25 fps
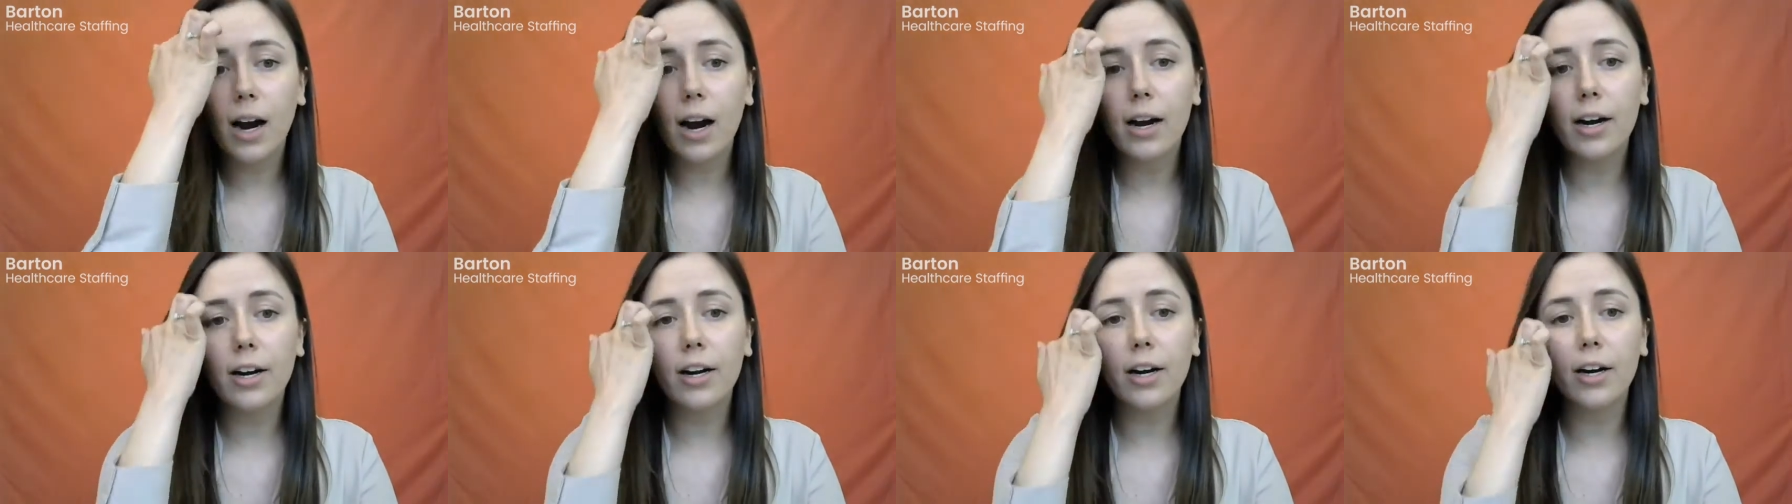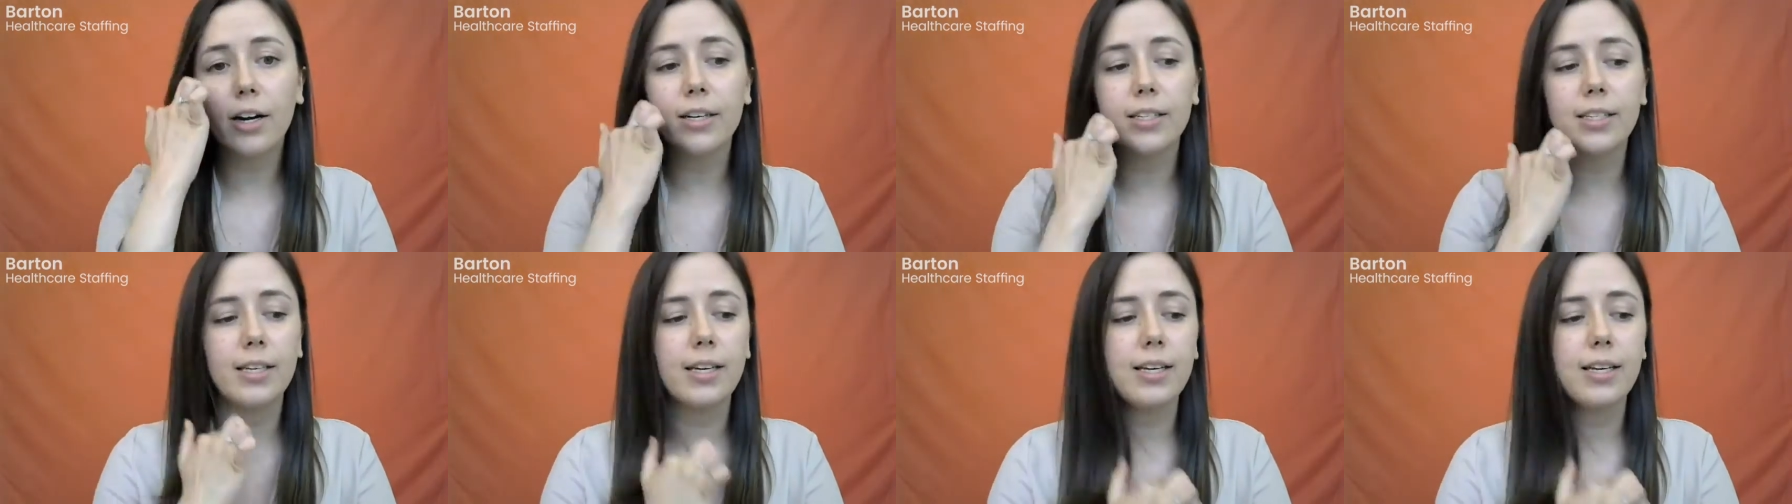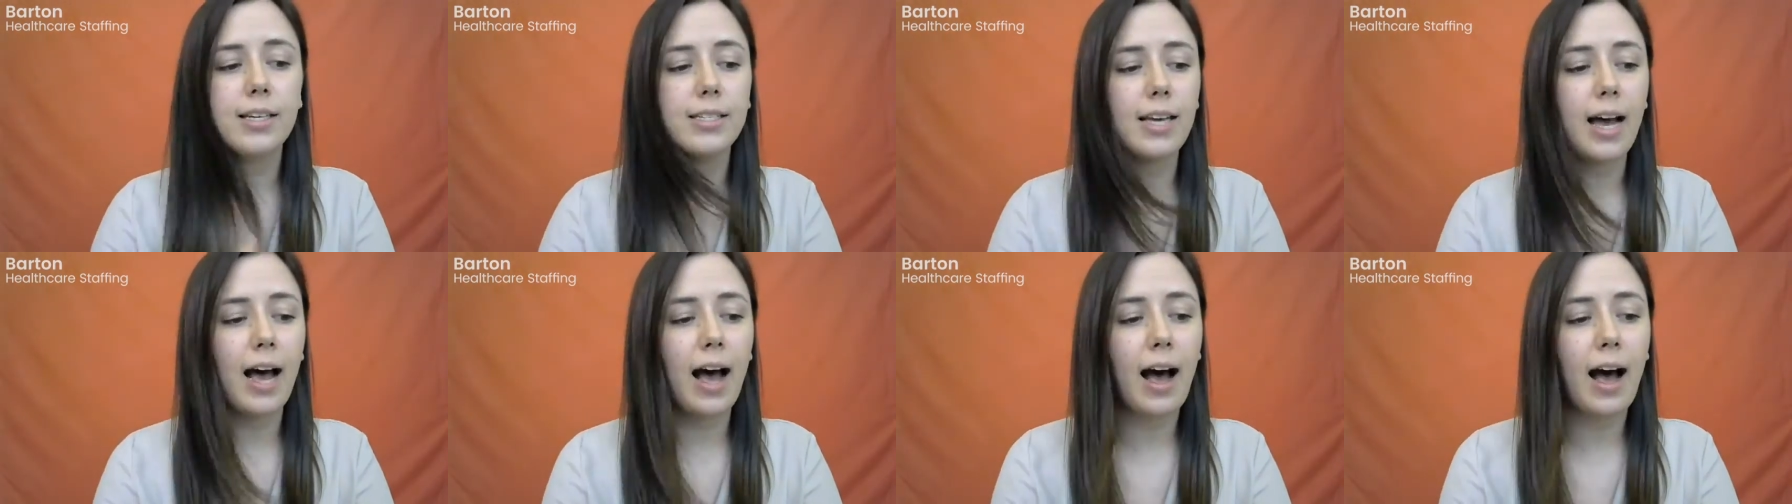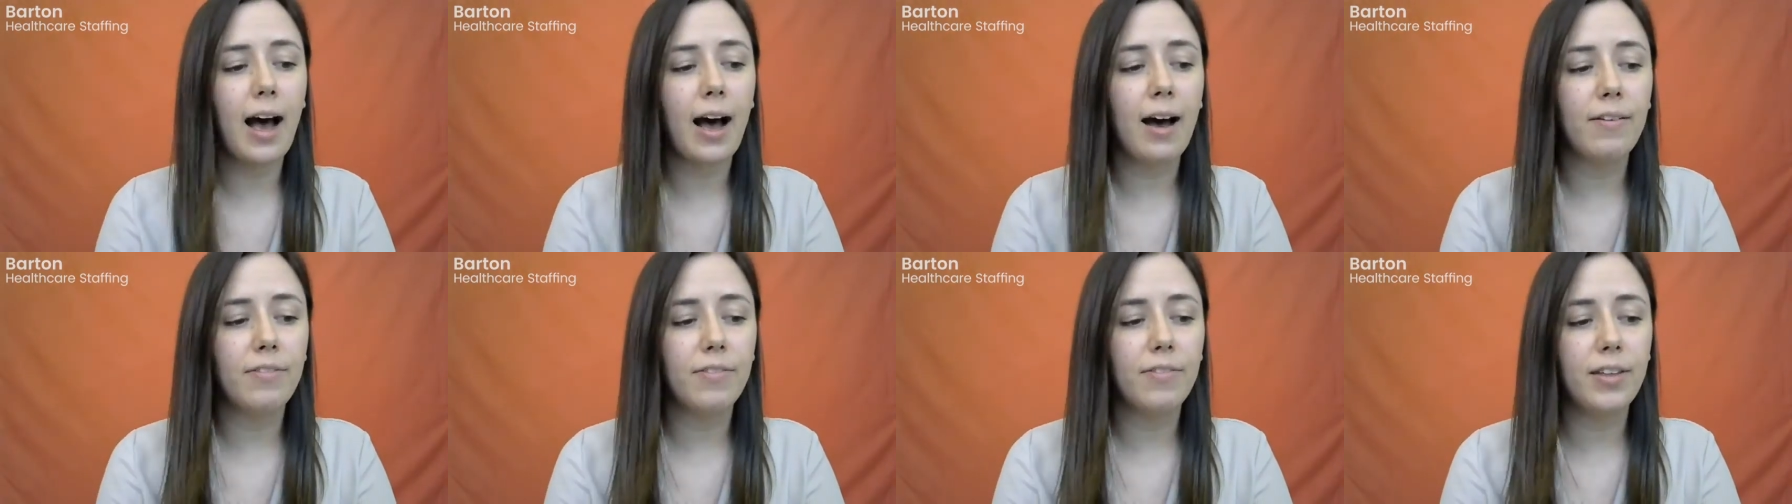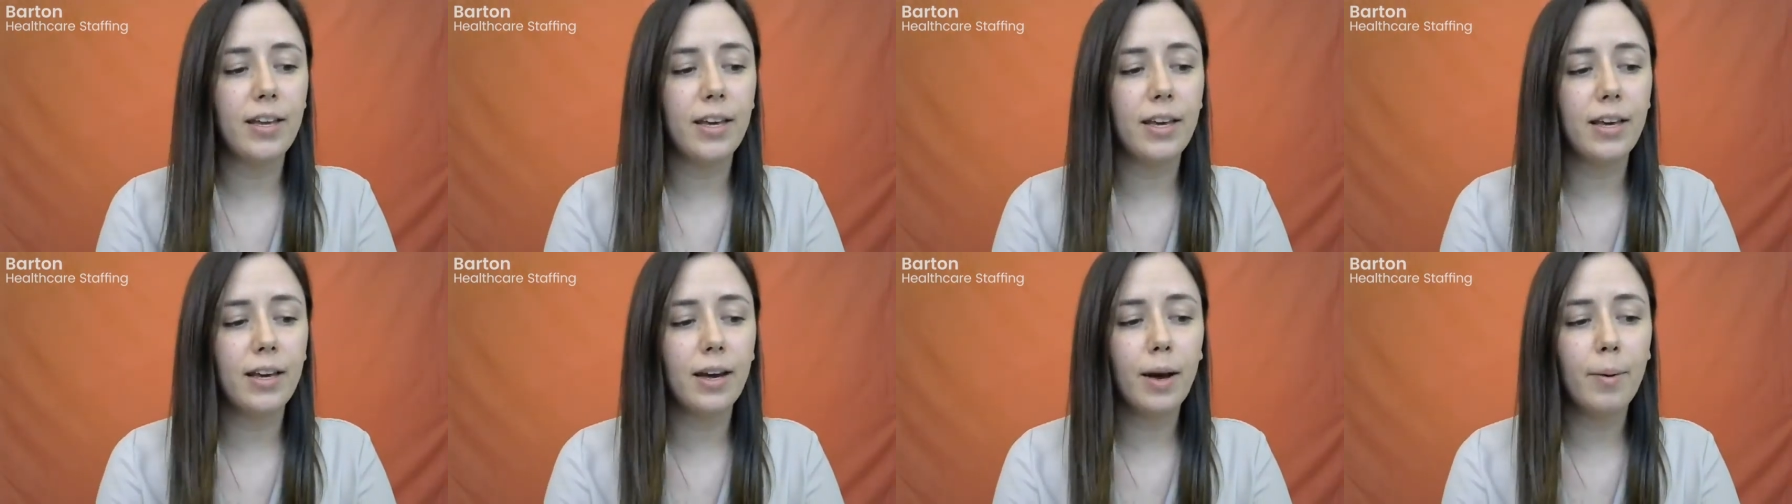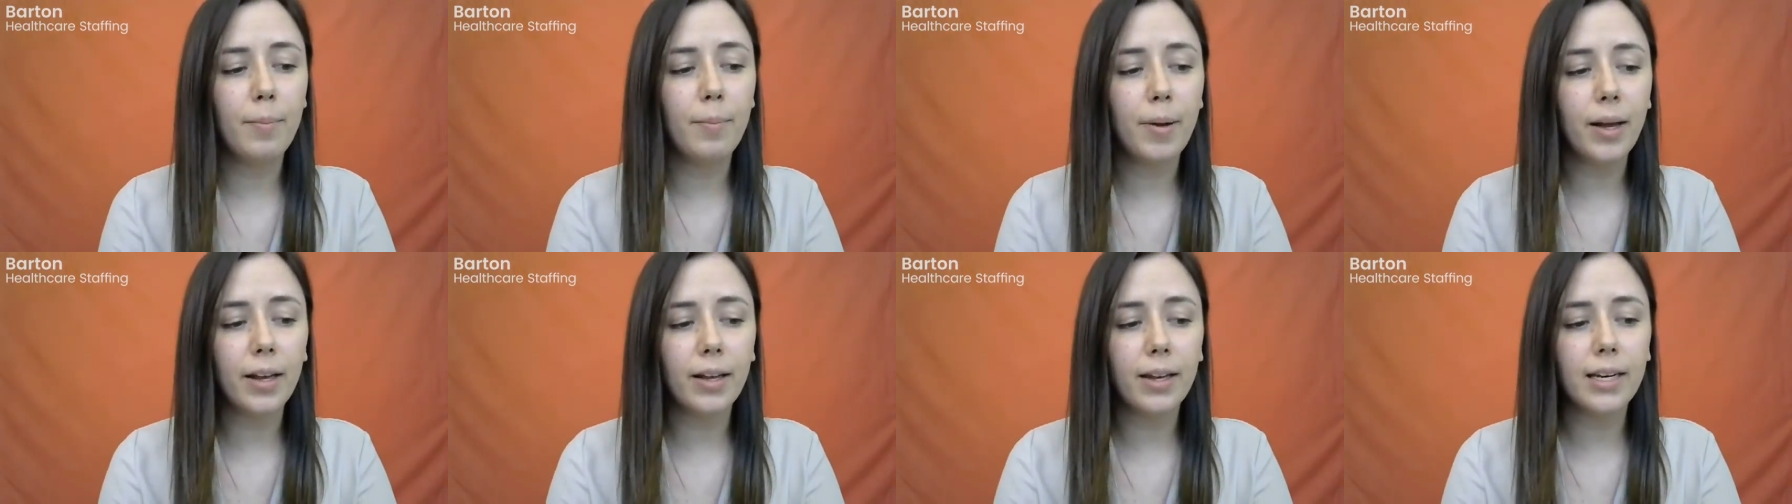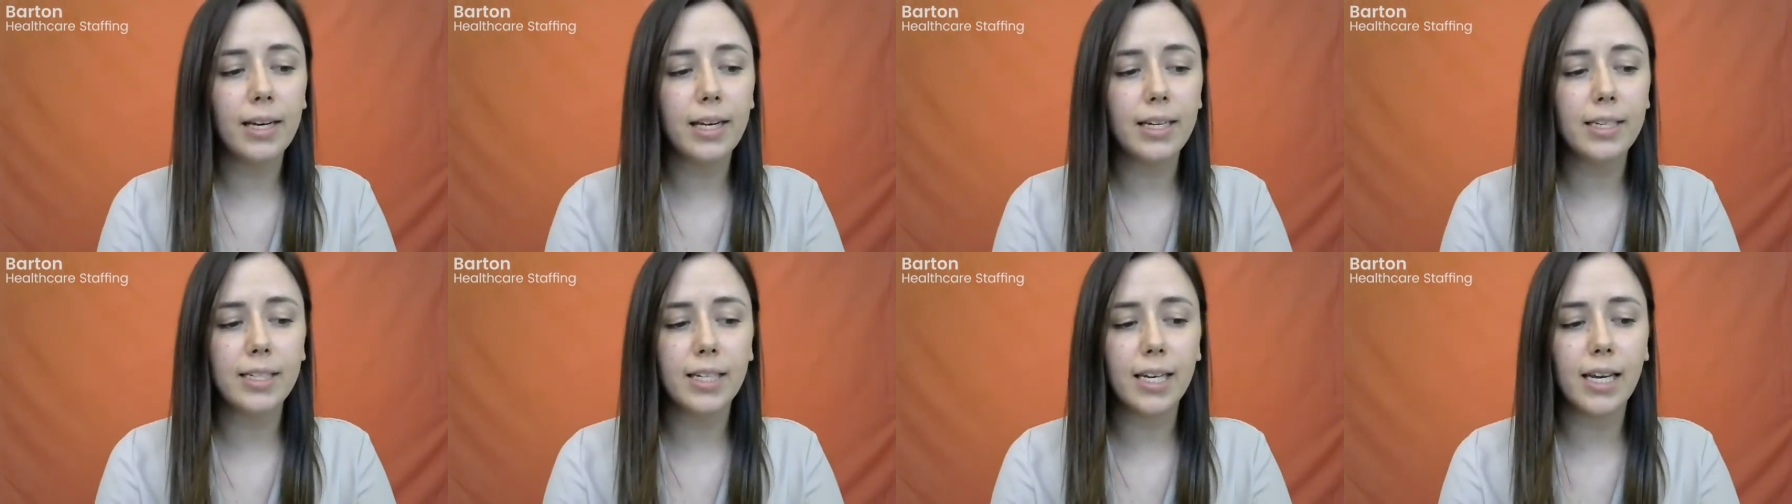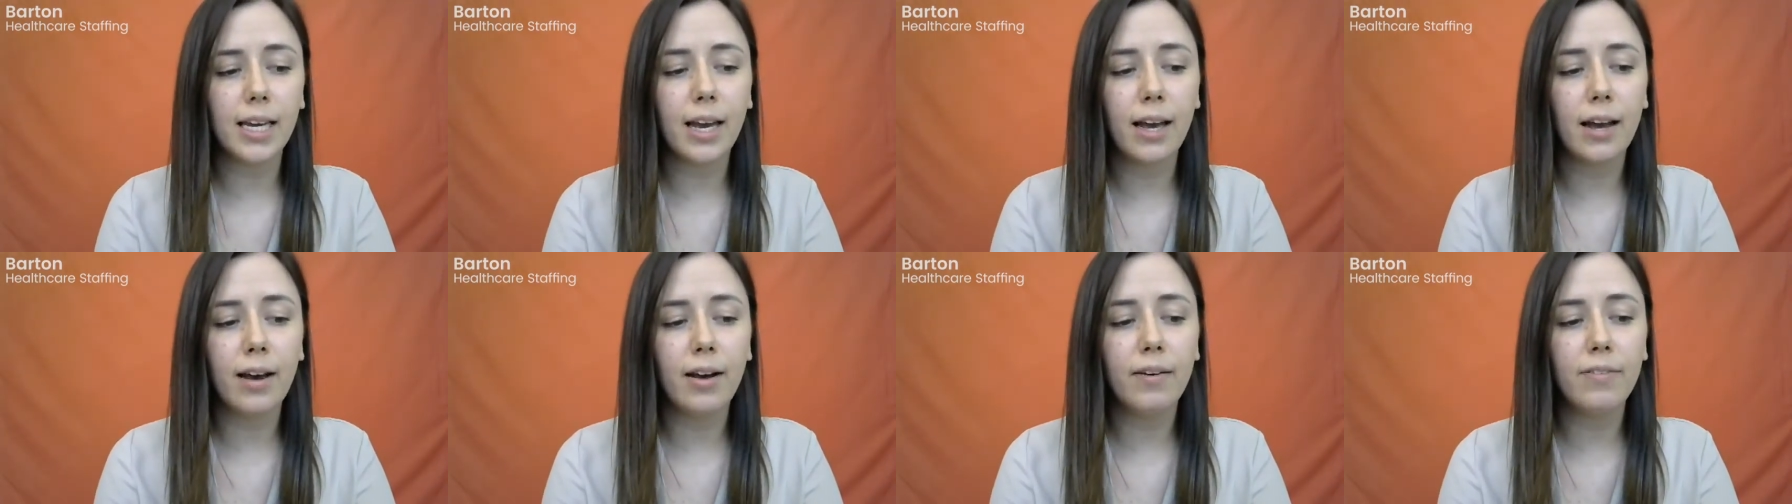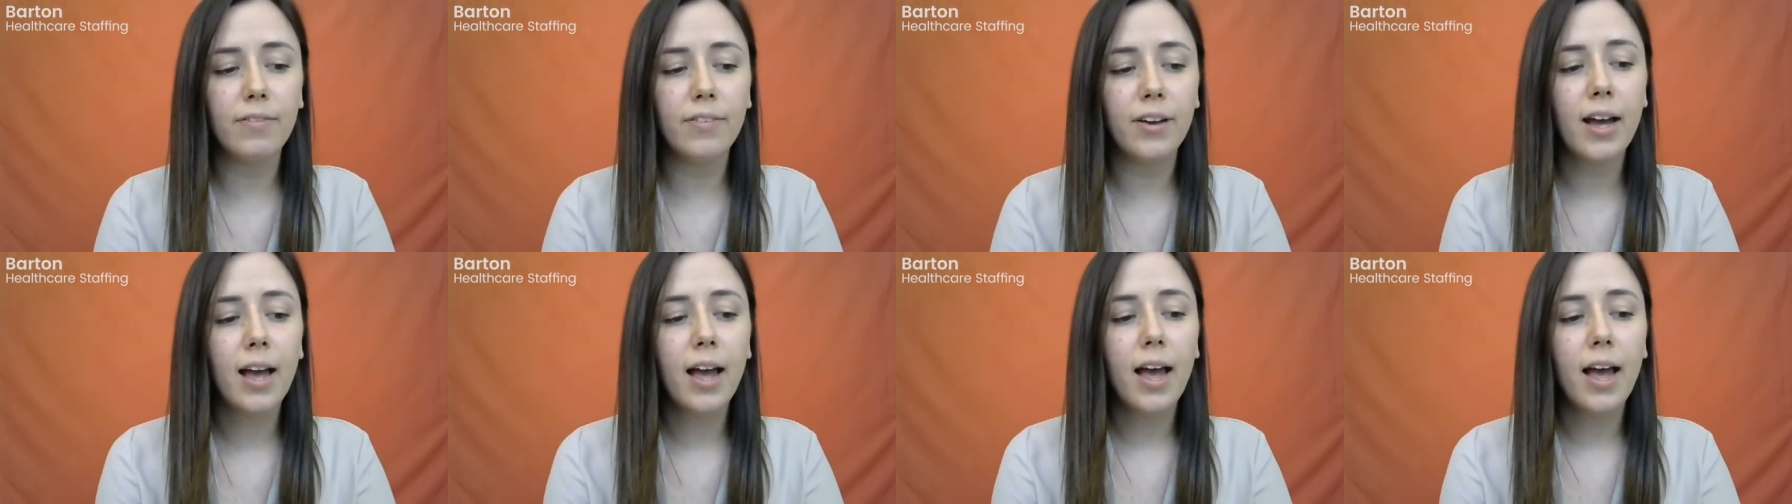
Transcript: our nurses have the ability to give